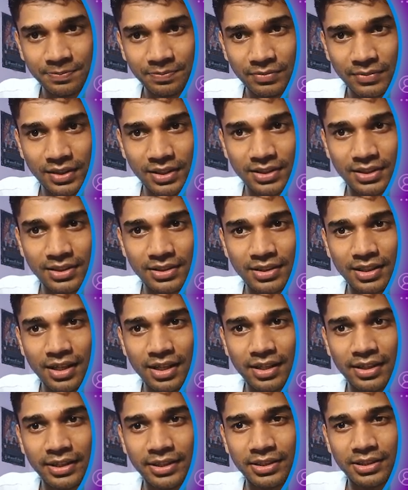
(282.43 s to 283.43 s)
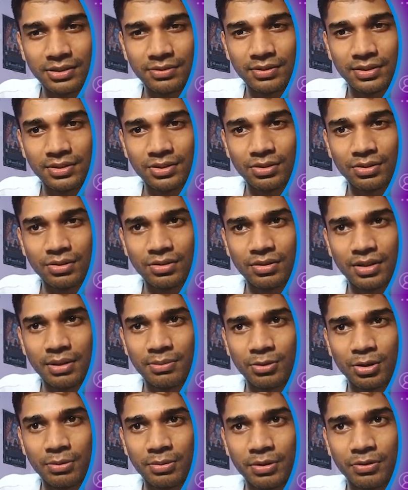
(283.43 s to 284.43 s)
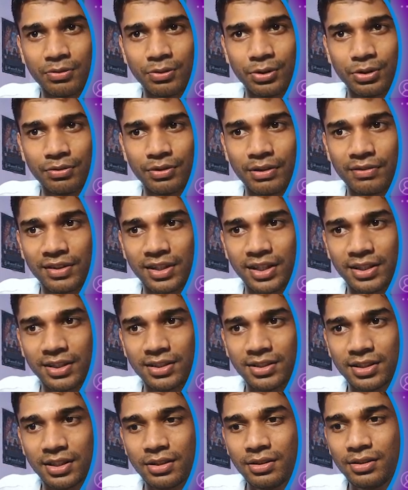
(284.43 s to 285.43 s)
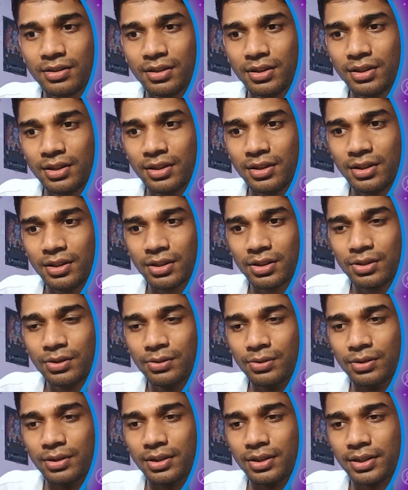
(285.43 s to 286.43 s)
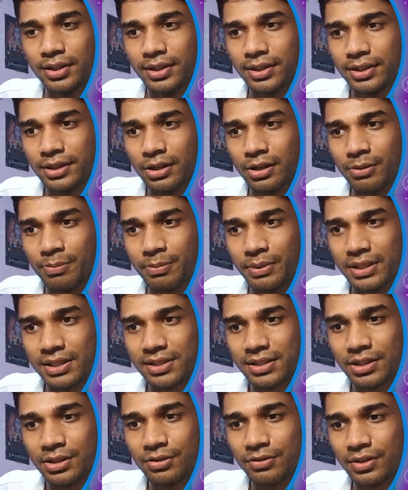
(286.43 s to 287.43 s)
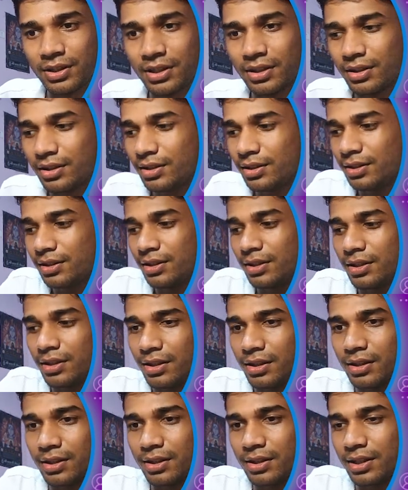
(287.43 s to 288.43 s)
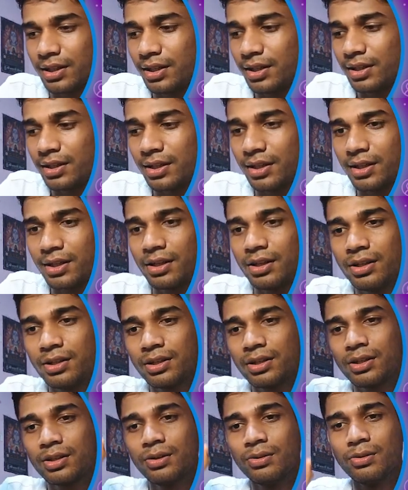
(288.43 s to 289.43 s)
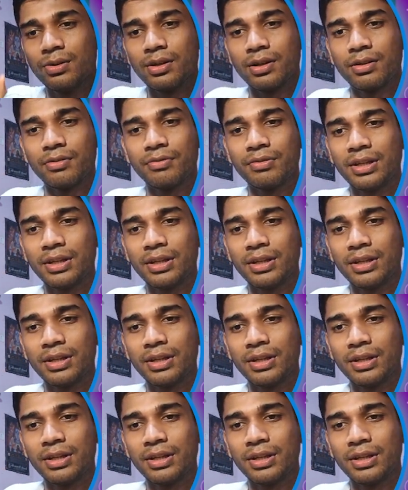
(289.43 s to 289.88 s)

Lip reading: This is our latest one. So I'm copying 4 to 5 characters now. Cool. Now paste it over here. Okay, cool.